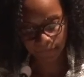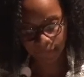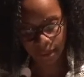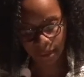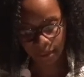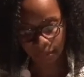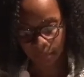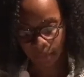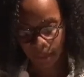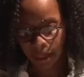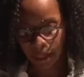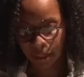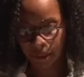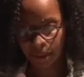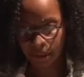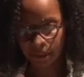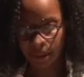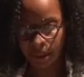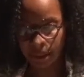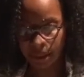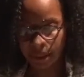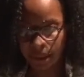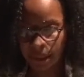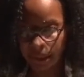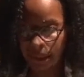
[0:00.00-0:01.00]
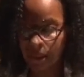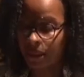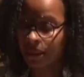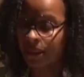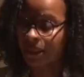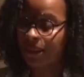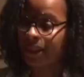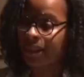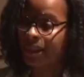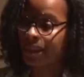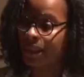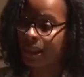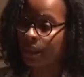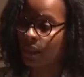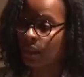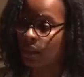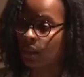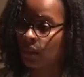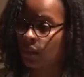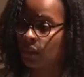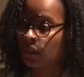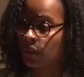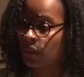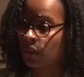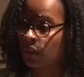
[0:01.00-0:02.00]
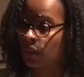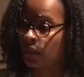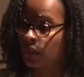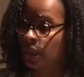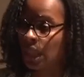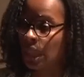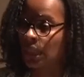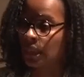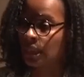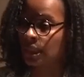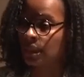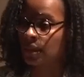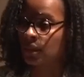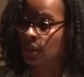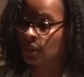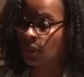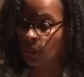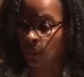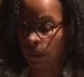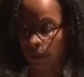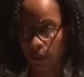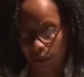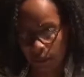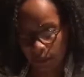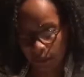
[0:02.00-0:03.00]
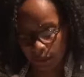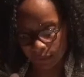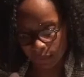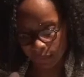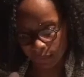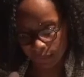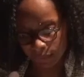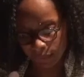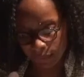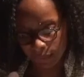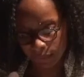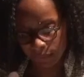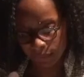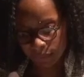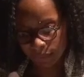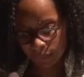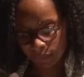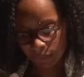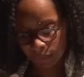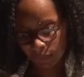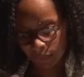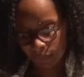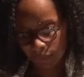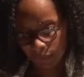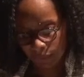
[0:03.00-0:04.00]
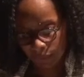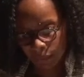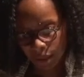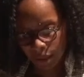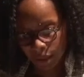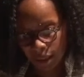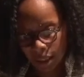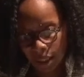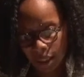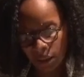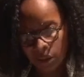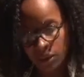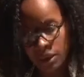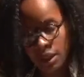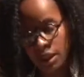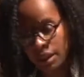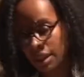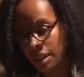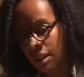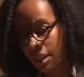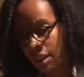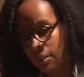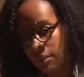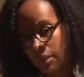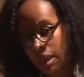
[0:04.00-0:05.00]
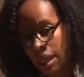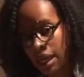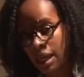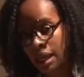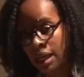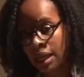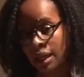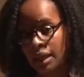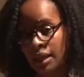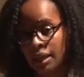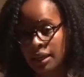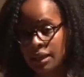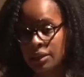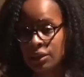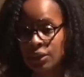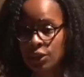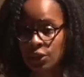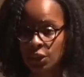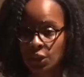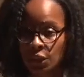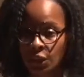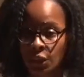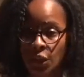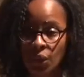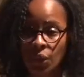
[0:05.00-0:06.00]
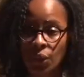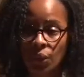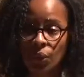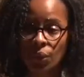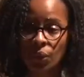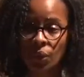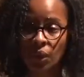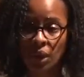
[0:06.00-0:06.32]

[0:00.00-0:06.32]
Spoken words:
admiring this single violet orchid. How lucky am I to go